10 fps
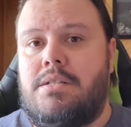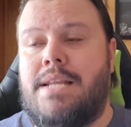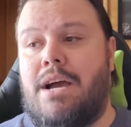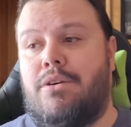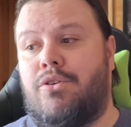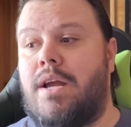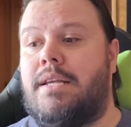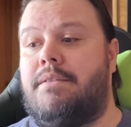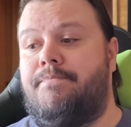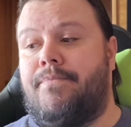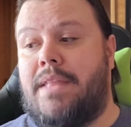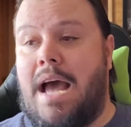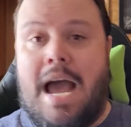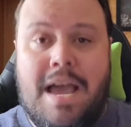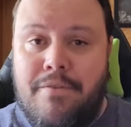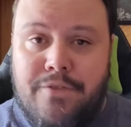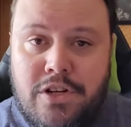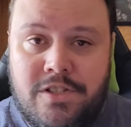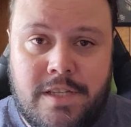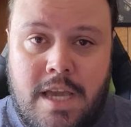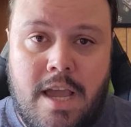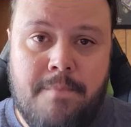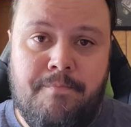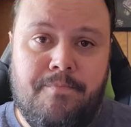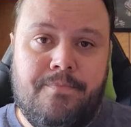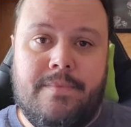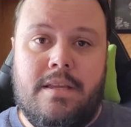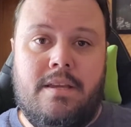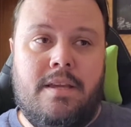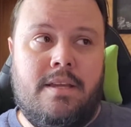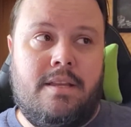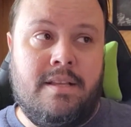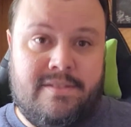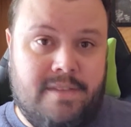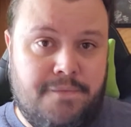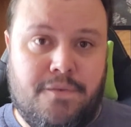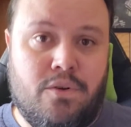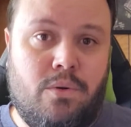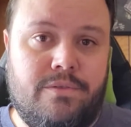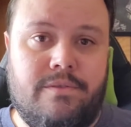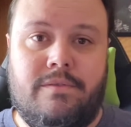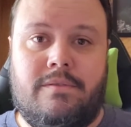Now, granted, I haven't finished the game. It's difficult.